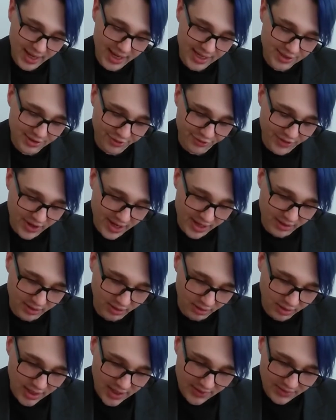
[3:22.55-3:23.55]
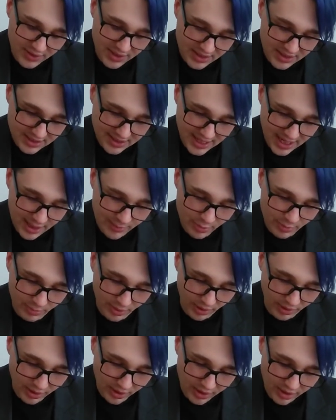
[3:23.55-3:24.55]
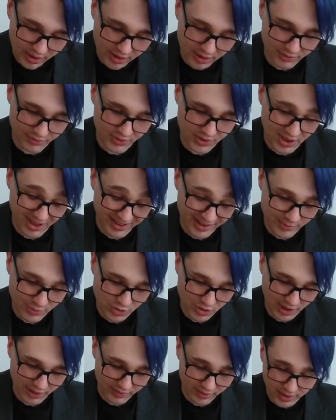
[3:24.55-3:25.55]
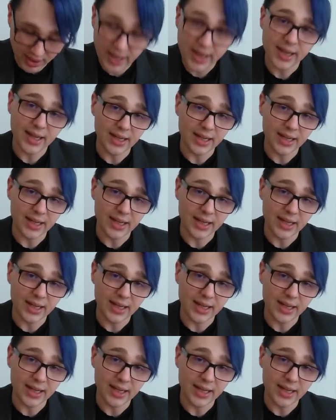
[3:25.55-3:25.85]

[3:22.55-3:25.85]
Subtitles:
is a vehicle that is capable of time travel.